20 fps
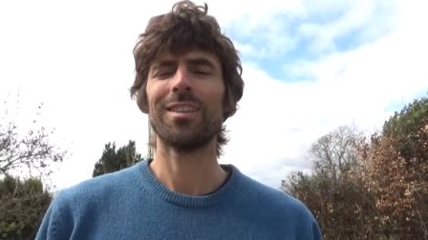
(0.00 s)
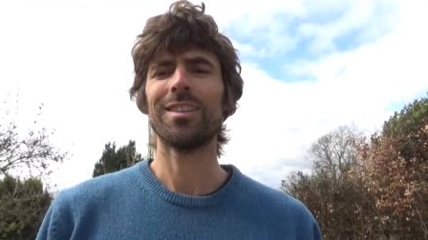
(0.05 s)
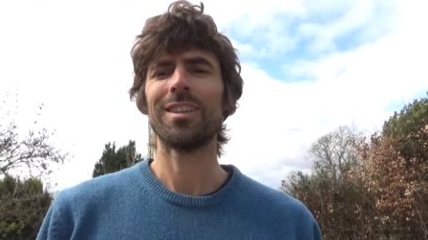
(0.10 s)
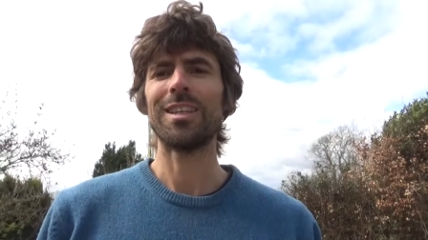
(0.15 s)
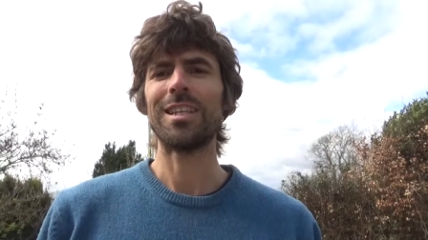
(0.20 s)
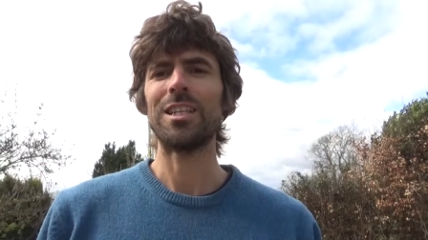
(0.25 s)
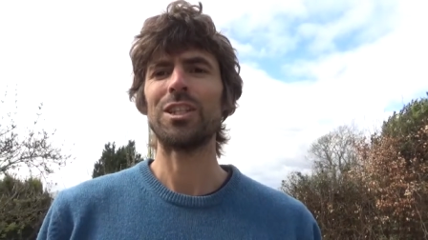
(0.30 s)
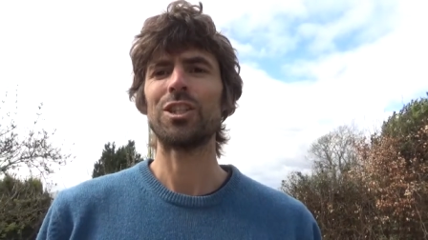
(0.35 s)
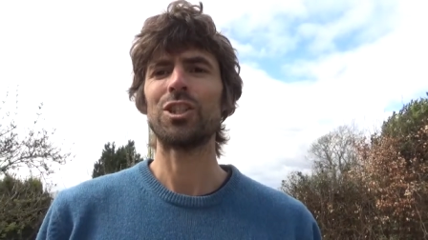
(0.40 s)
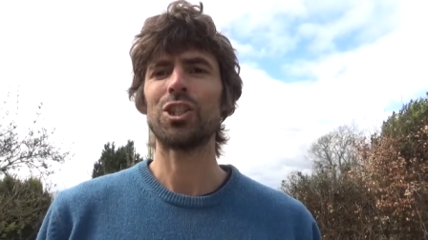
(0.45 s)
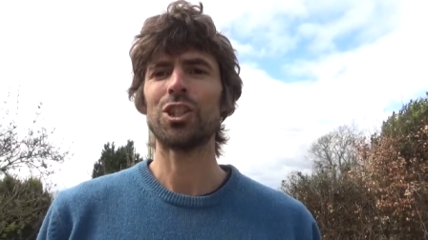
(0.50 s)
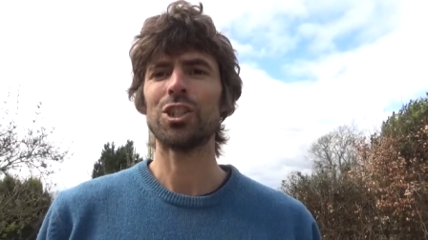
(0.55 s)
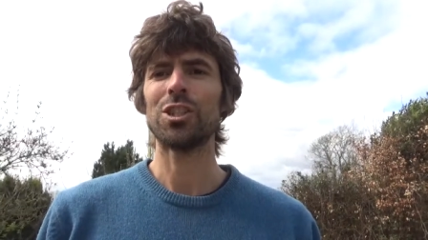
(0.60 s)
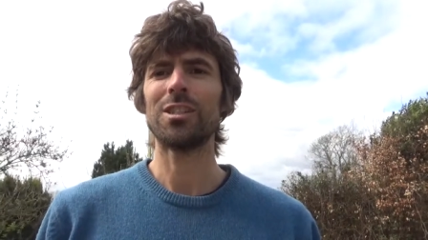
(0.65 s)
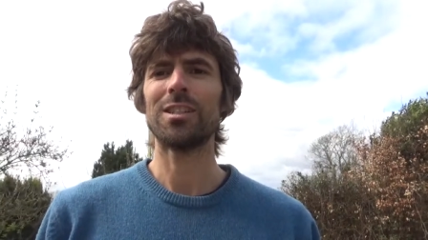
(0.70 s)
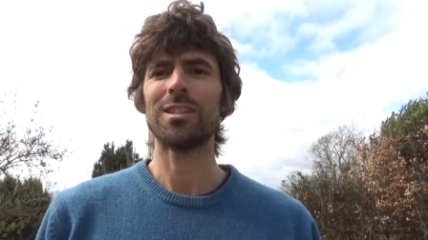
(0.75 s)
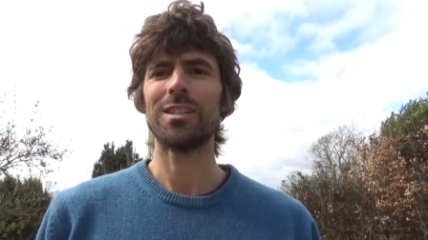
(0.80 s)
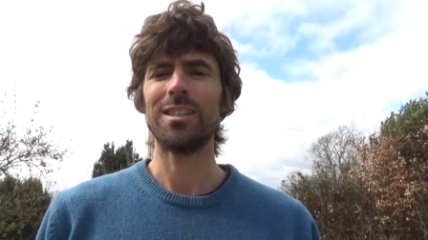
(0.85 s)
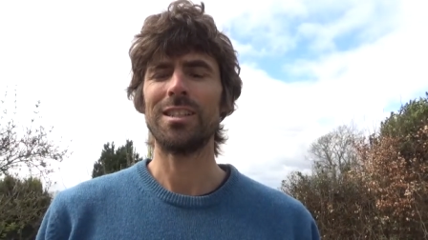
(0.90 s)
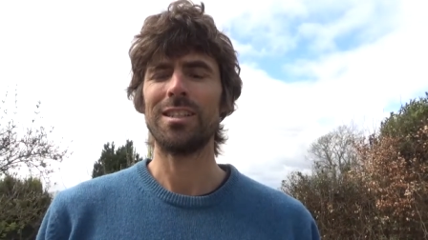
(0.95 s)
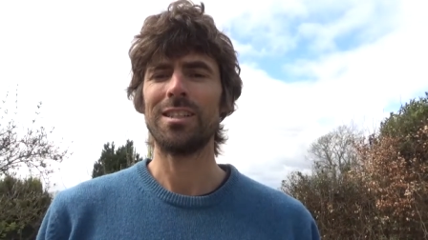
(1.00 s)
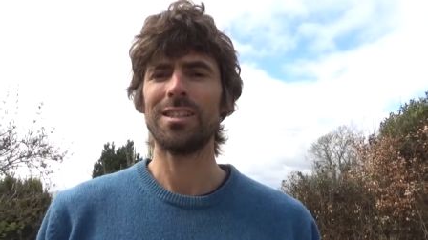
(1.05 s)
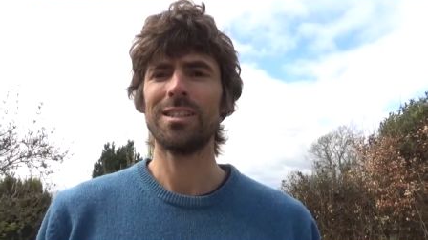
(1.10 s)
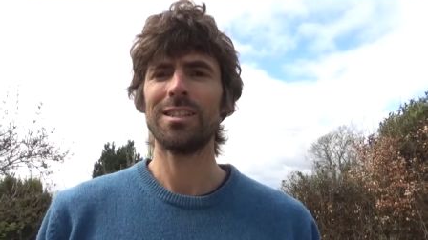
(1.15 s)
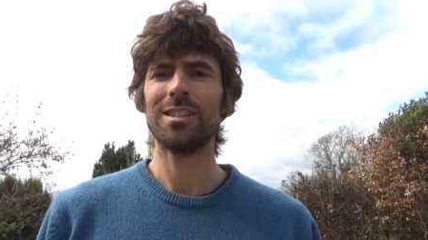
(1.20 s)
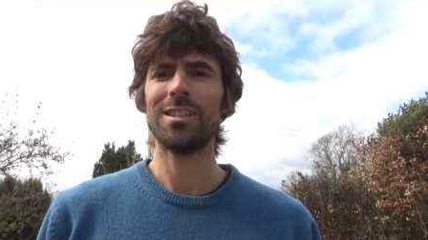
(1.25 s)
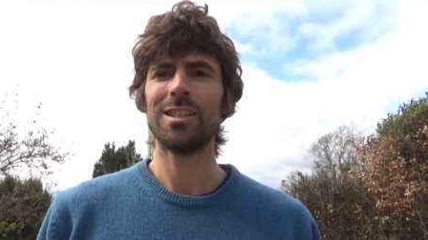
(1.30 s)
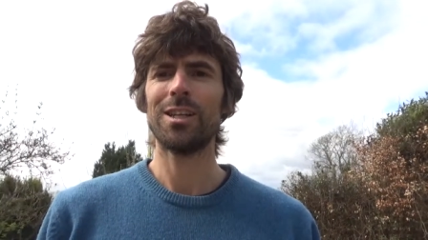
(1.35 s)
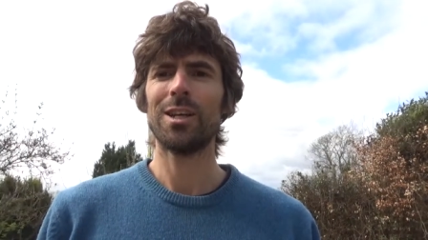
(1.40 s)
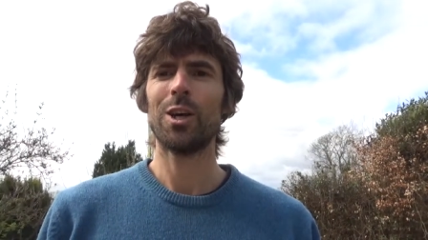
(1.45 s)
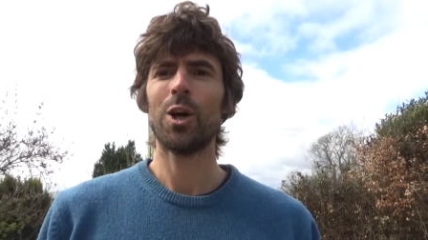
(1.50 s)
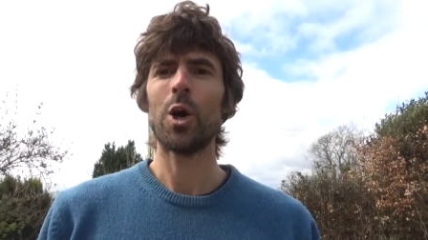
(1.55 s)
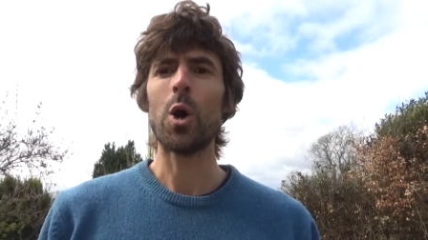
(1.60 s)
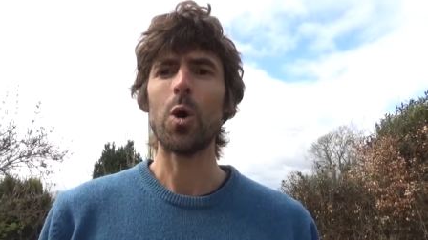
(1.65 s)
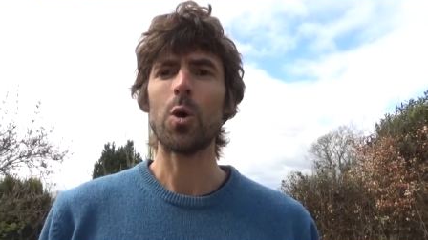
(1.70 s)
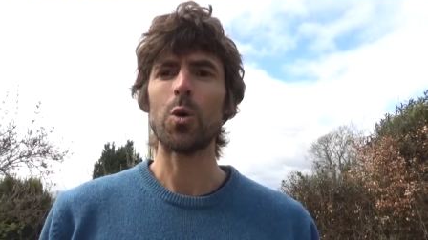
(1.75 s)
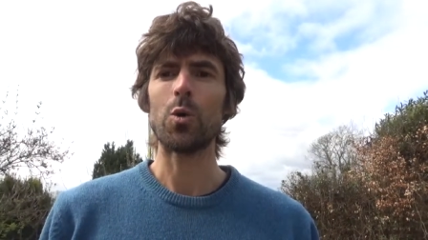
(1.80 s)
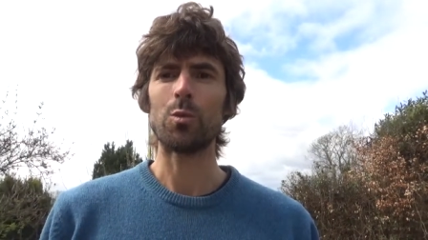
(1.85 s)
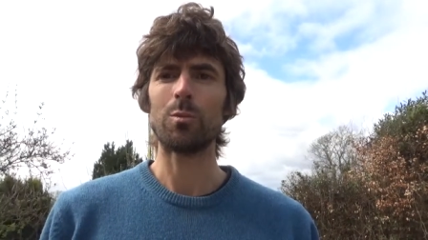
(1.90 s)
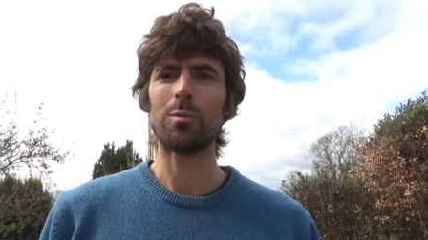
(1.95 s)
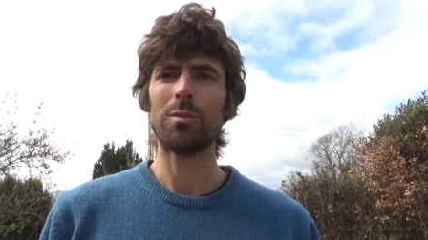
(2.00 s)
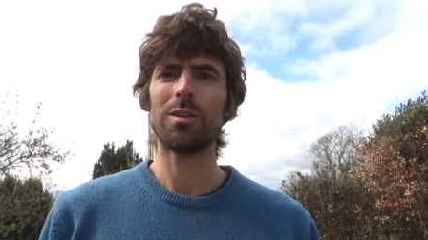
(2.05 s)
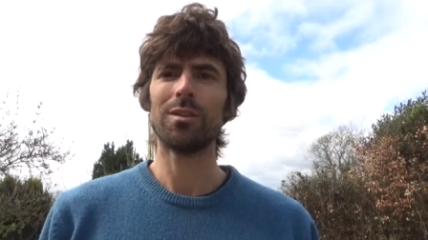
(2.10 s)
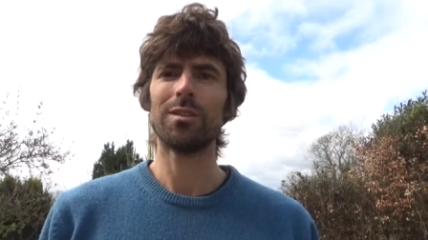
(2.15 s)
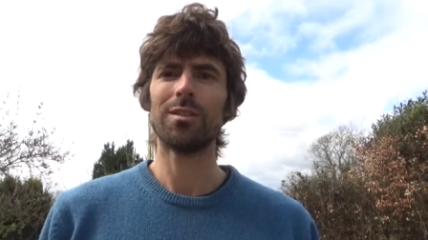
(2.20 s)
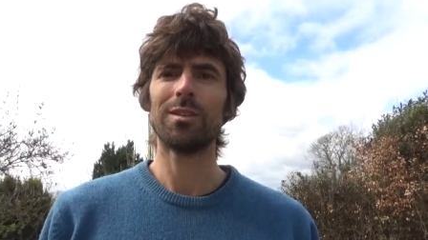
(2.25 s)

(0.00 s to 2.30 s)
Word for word: the journey home